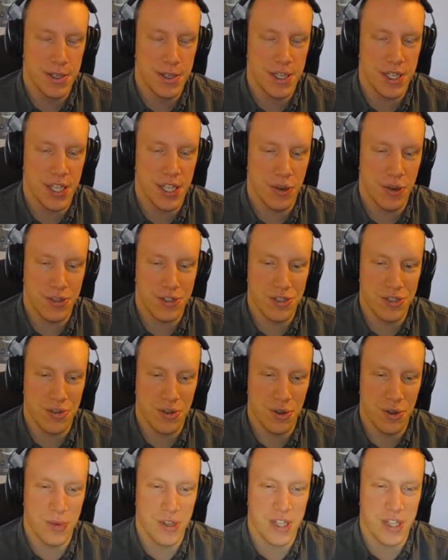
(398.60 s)
She also
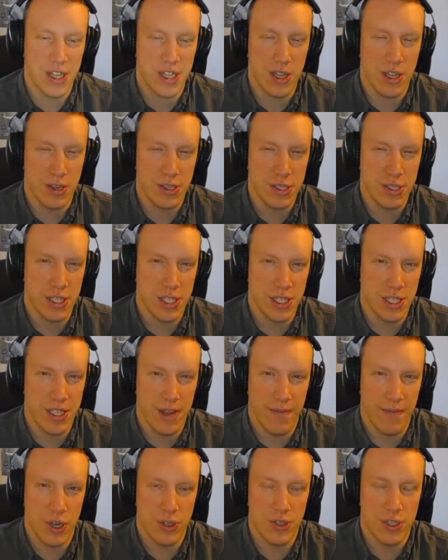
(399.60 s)
told me that Toxel's
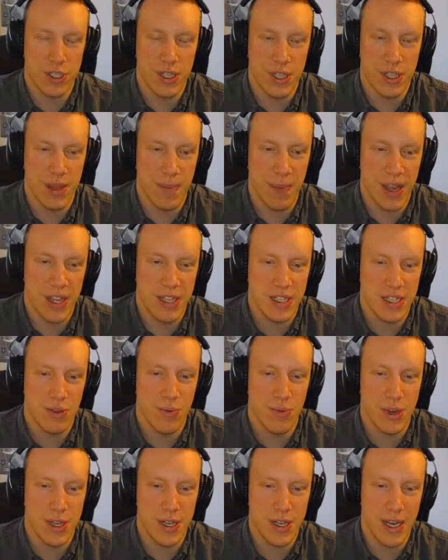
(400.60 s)
evolution depends on
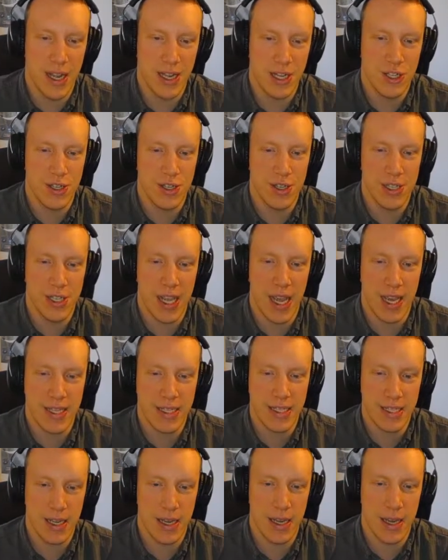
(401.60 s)
what nature it
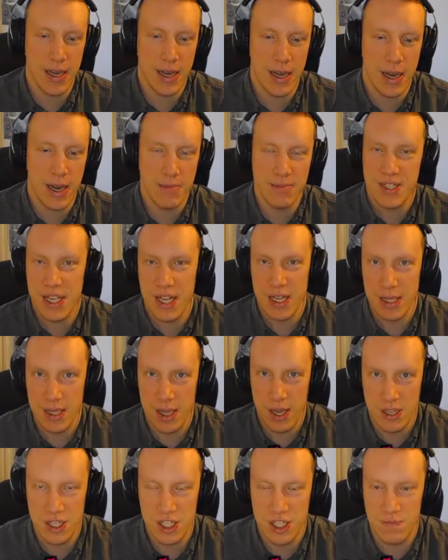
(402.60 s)
has. Uh, I'm still
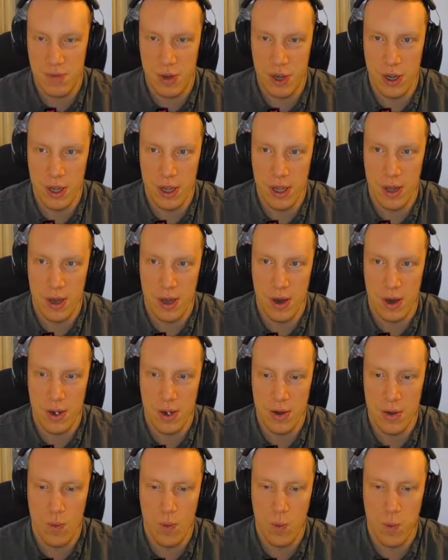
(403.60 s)
not spoiled
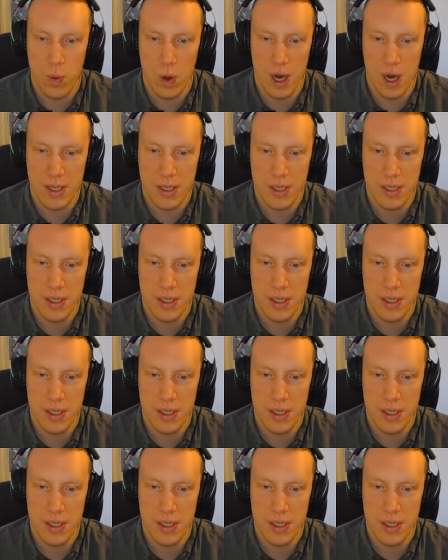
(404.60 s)
on what